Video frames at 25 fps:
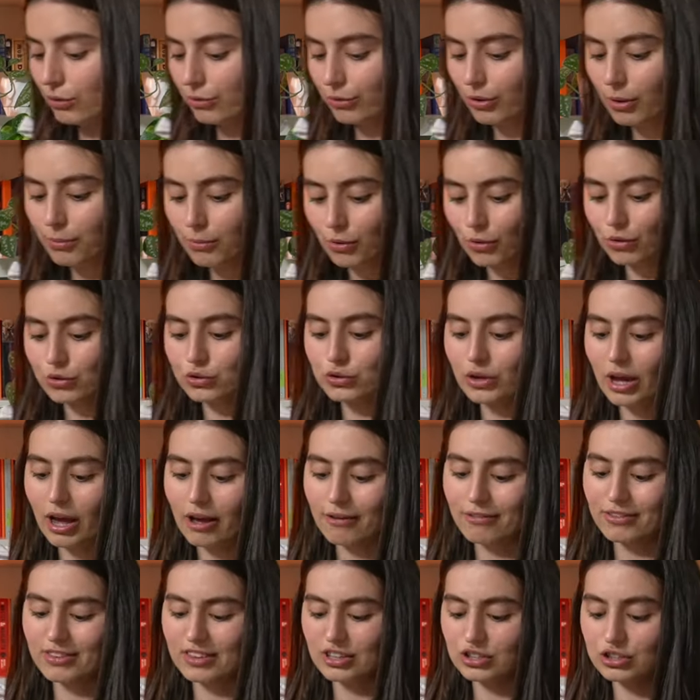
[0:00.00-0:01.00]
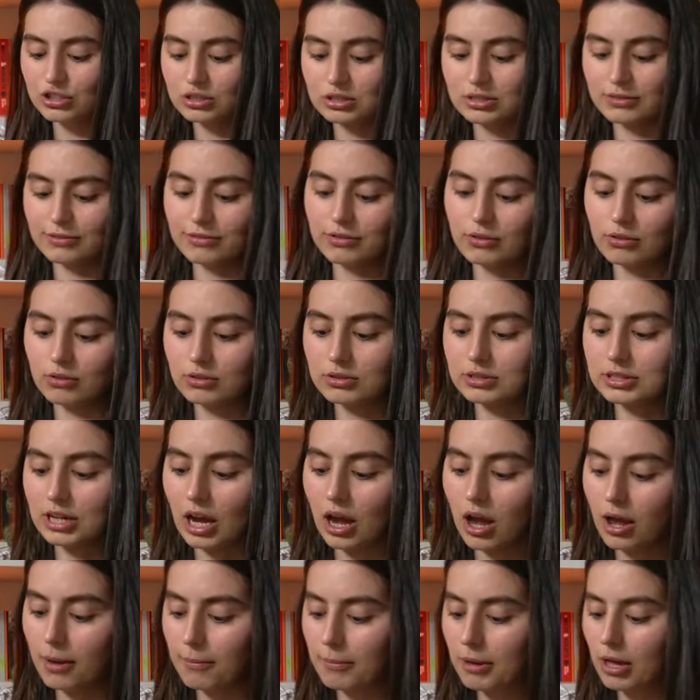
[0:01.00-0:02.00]
Also, I'm going to have such a difficult
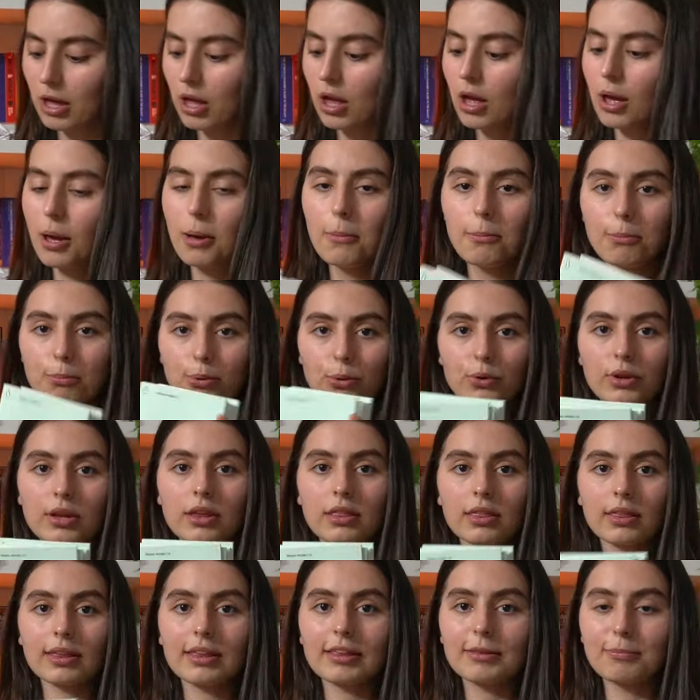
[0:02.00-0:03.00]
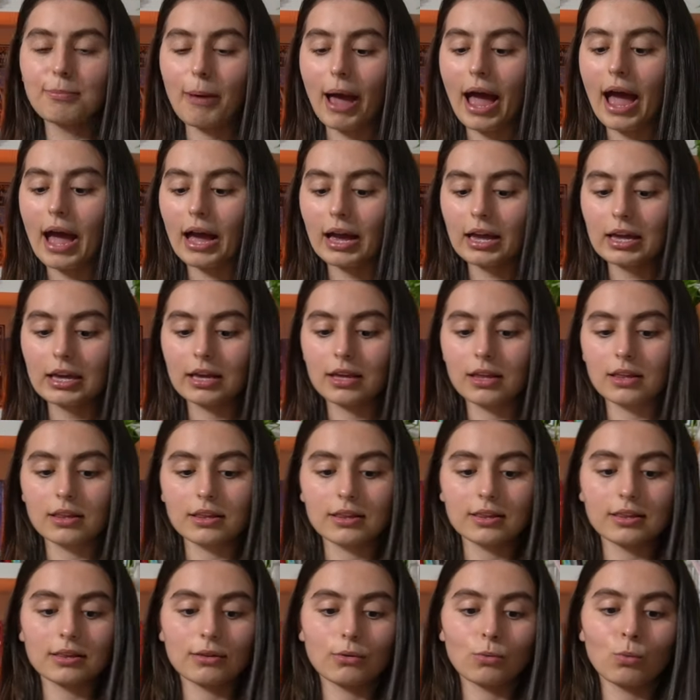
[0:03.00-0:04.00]
time putting these back
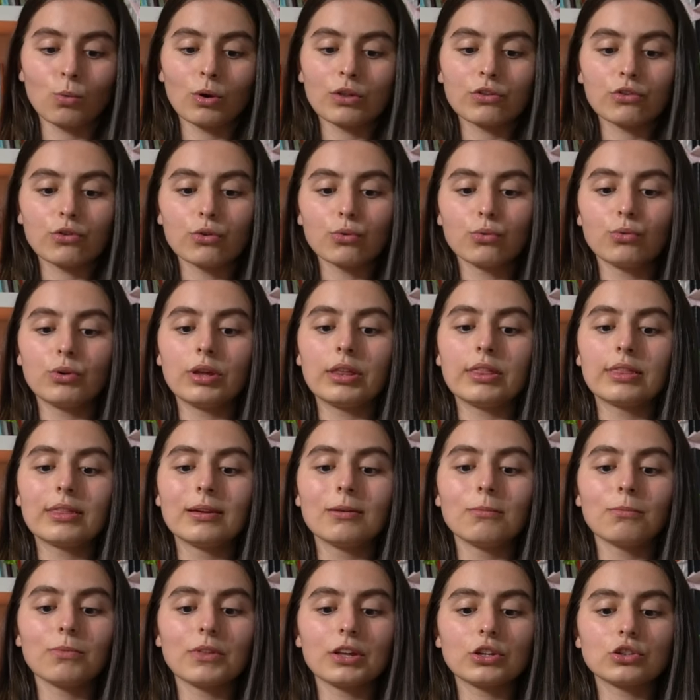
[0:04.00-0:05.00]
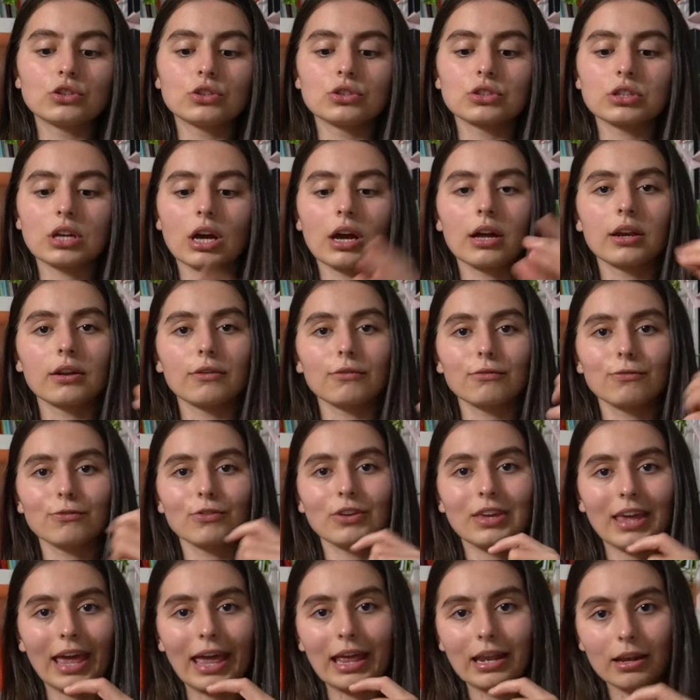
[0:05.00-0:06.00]
because once you read them, they just kind of
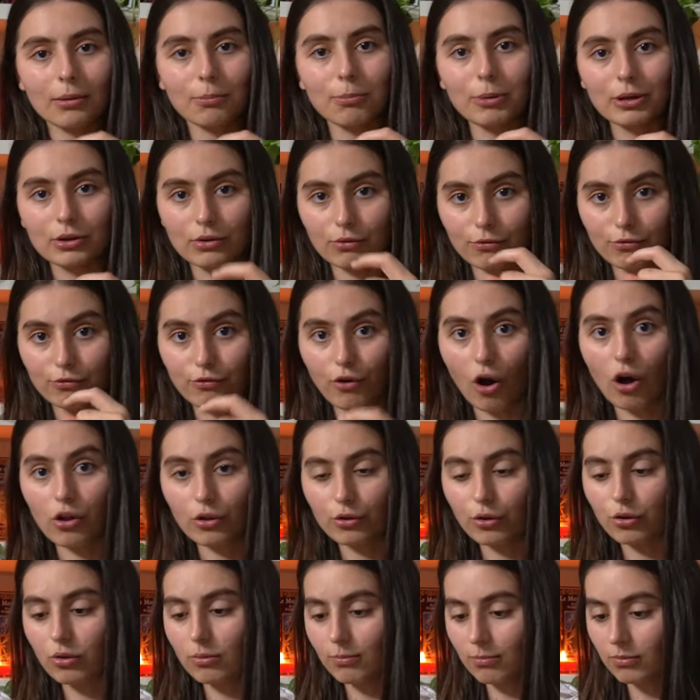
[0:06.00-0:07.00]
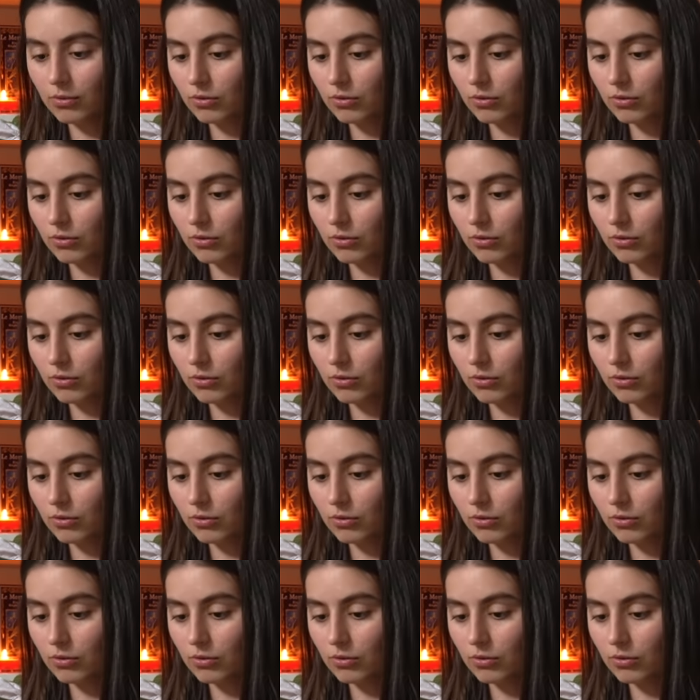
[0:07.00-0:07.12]
gain a bit of volume,